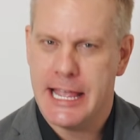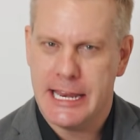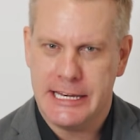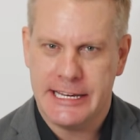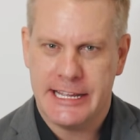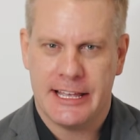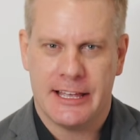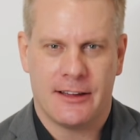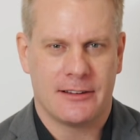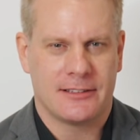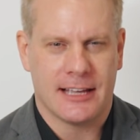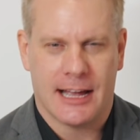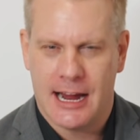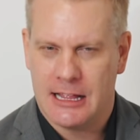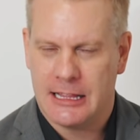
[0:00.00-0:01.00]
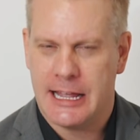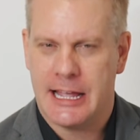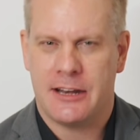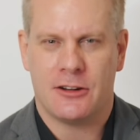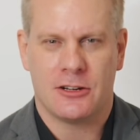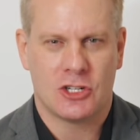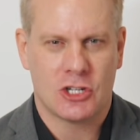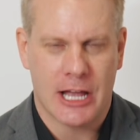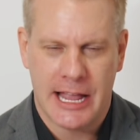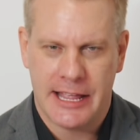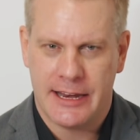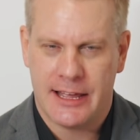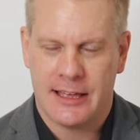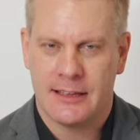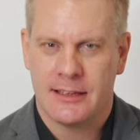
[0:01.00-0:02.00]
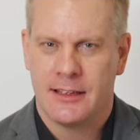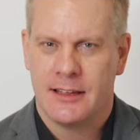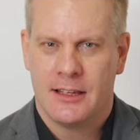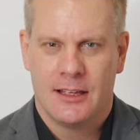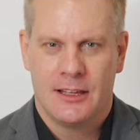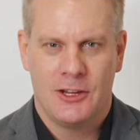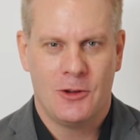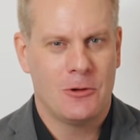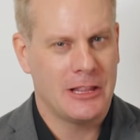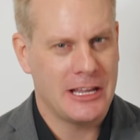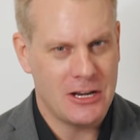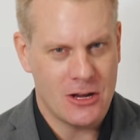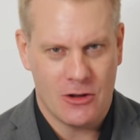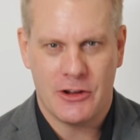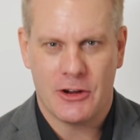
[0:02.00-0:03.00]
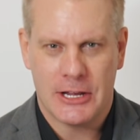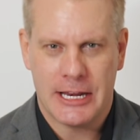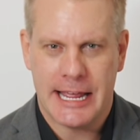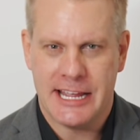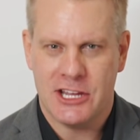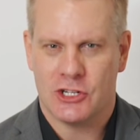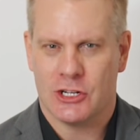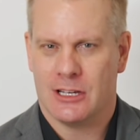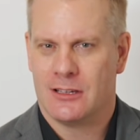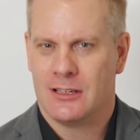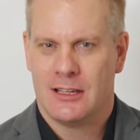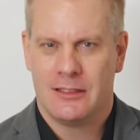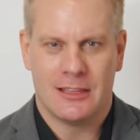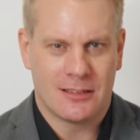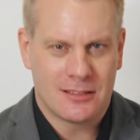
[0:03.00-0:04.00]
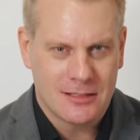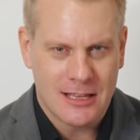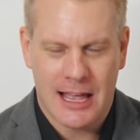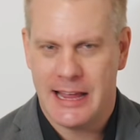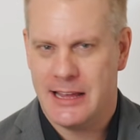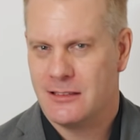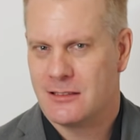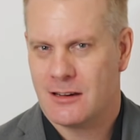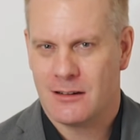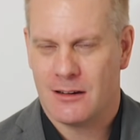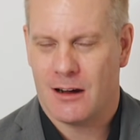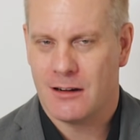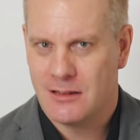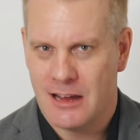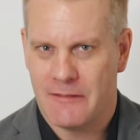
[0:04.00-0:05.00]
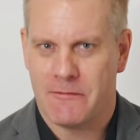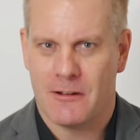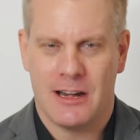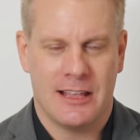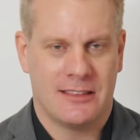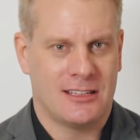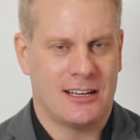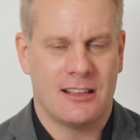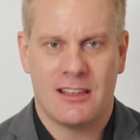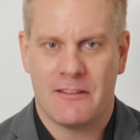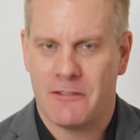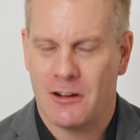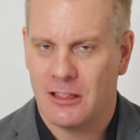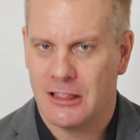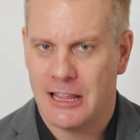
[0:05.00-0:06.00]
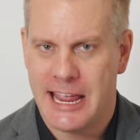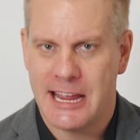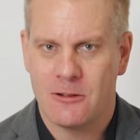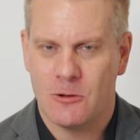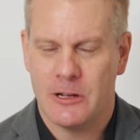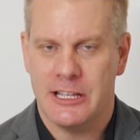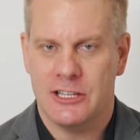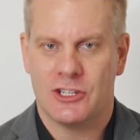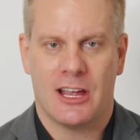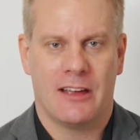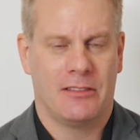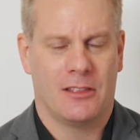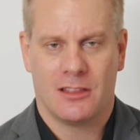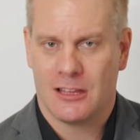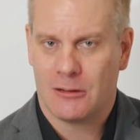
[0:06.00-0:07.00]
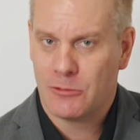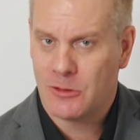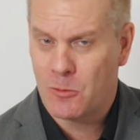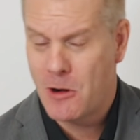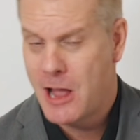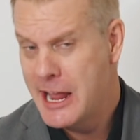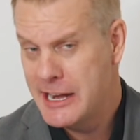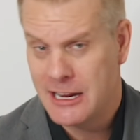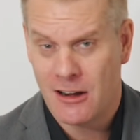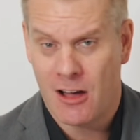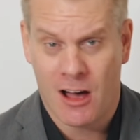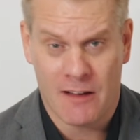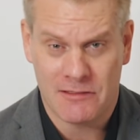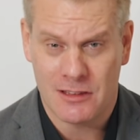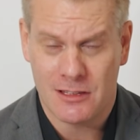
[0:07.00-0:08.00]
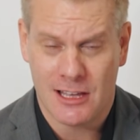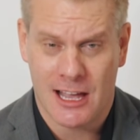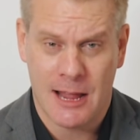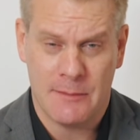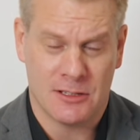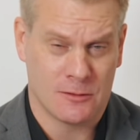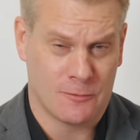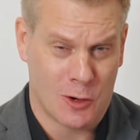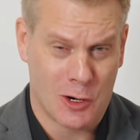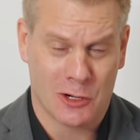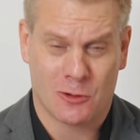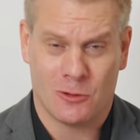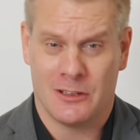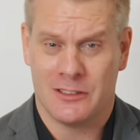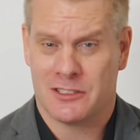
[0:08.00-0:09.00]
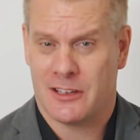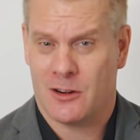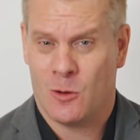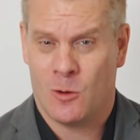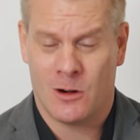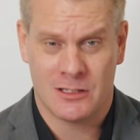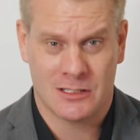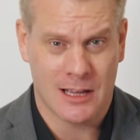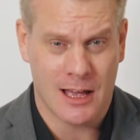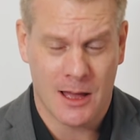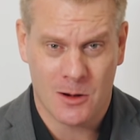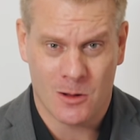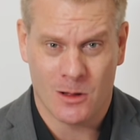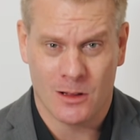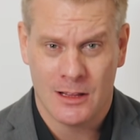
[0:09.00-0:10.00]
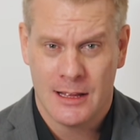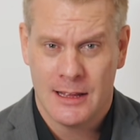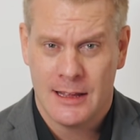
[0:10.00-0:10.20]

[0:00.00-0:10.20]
India or Thailand or China, you really know you're in Asia. The signs are different. It's in a different language. The writing oftentimes is vertical instead of horizontal.